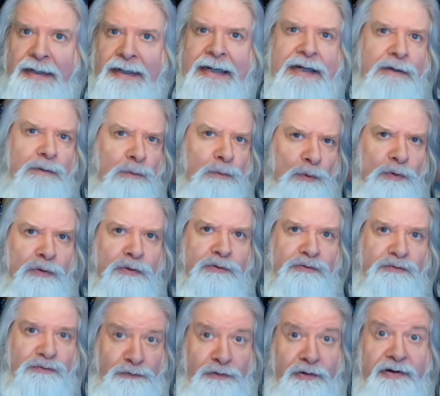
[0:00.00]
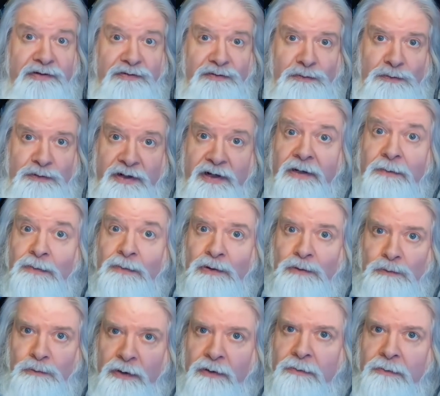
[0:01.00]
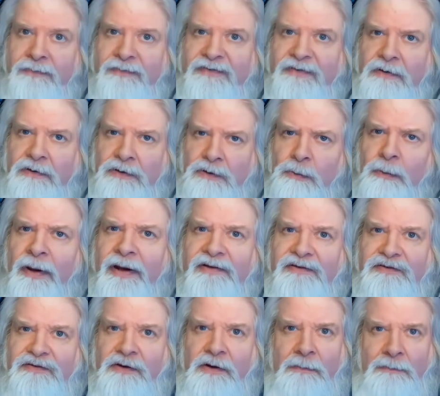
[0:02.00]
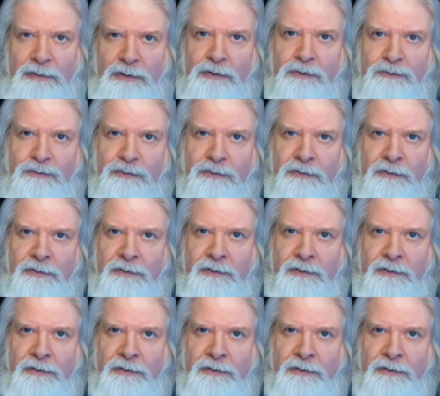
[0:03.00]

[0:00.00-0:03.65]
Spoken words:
a word, phrase, or name of the realms that you might stumble over.